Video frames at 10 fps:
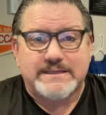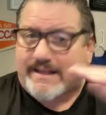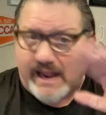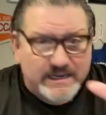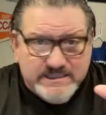
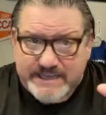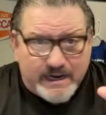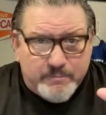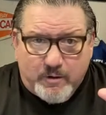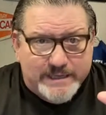It's not a
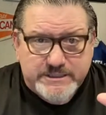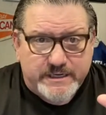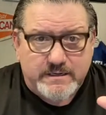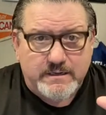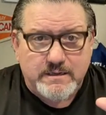setup
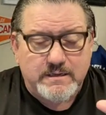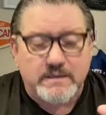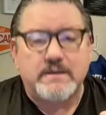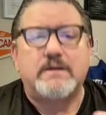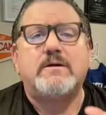question.
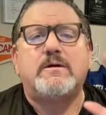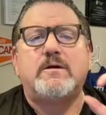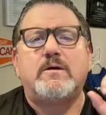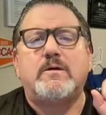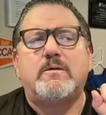
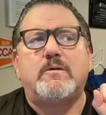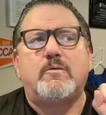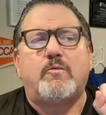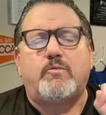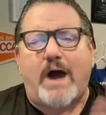
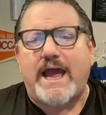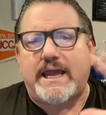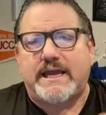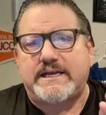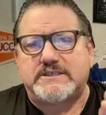Why
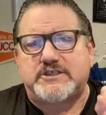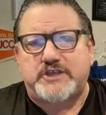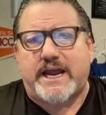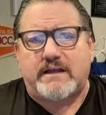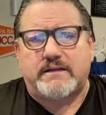is
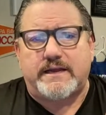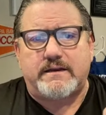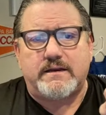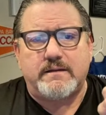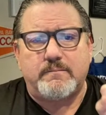
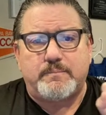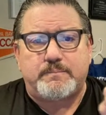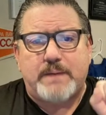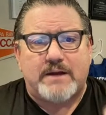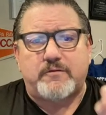Jalen
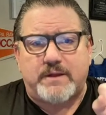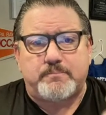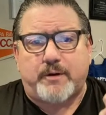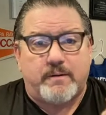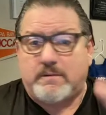better than
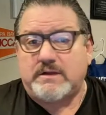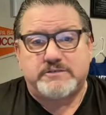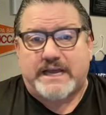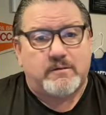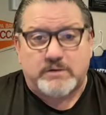Purdy?
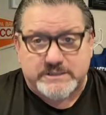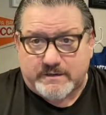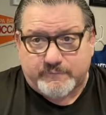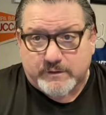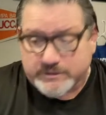Jalen wasn't
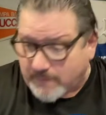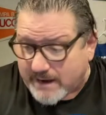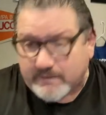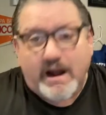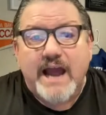a first
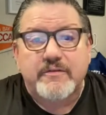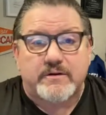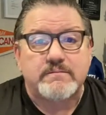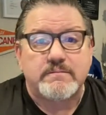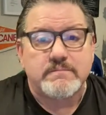rounder either.